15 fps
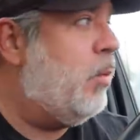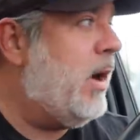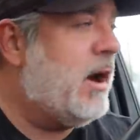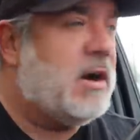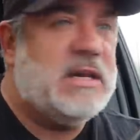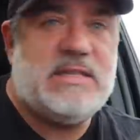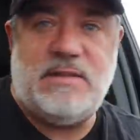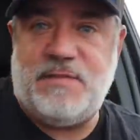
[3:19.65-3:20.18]

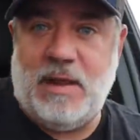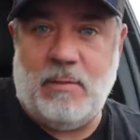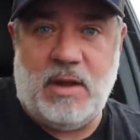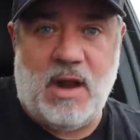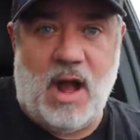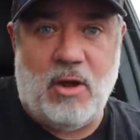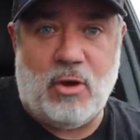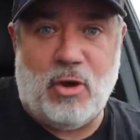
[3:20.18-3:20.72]
where is the Family
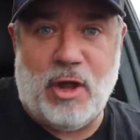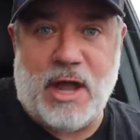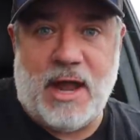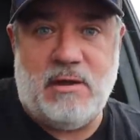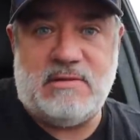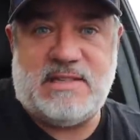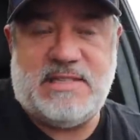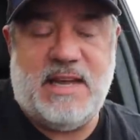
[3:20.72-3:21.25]
Dollar? Like,
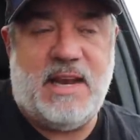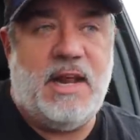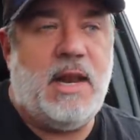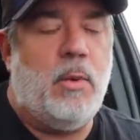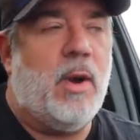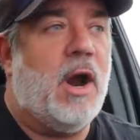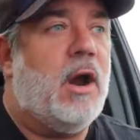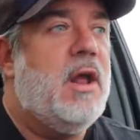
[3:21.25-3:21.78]
I don't see it
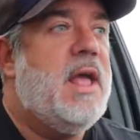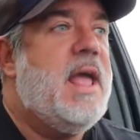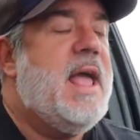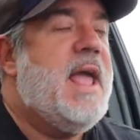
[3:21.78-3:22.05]
anywhere.